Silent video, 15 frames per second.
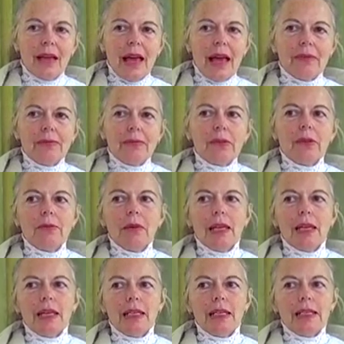after
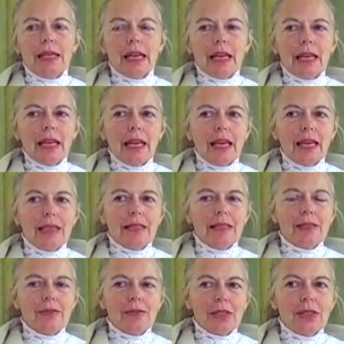many
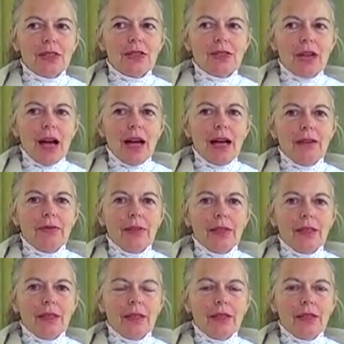decades of
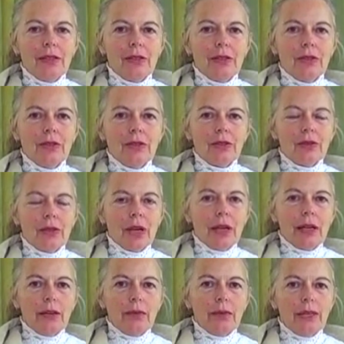striving to
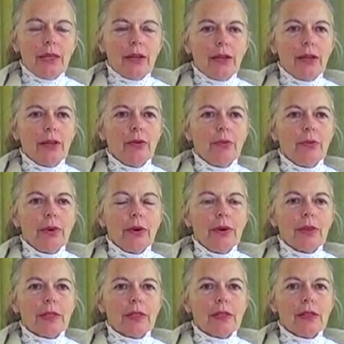try to be a good
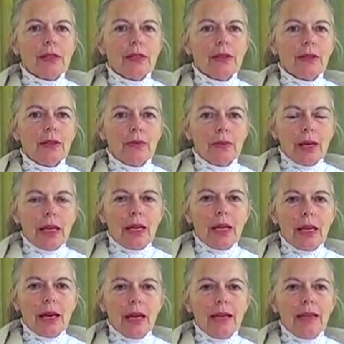person or the right
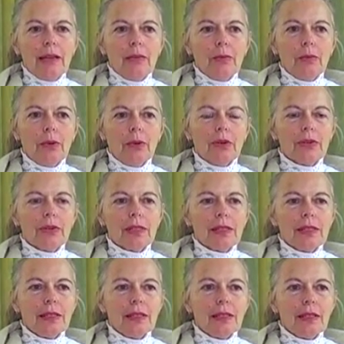kind of
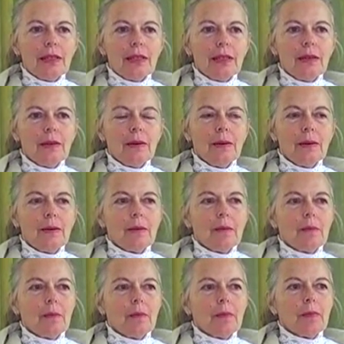person, and
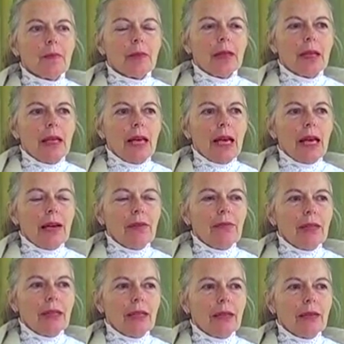
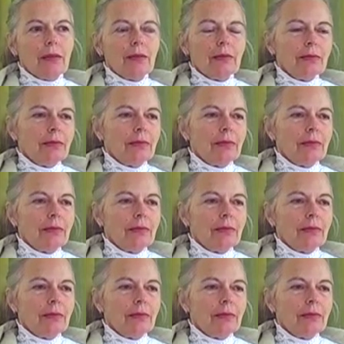having